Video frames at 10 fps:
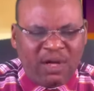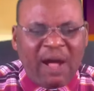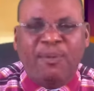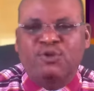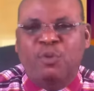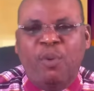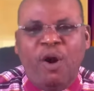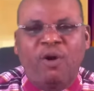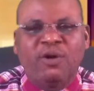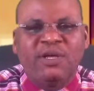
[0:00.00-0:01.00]
Apostle
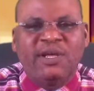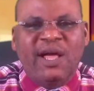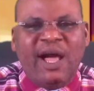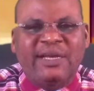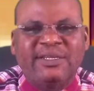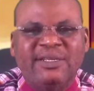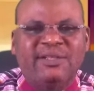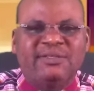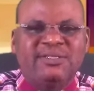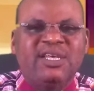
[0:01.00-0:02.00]
Paul, at
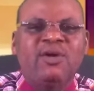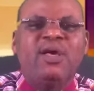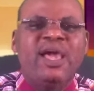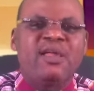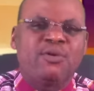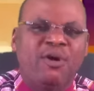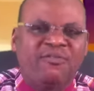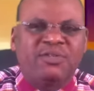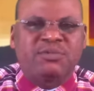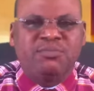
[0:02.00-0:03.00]
the tail end
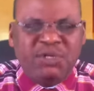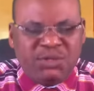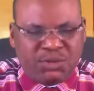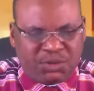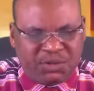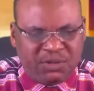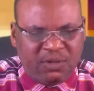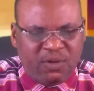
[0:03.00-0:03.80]
of his ministry,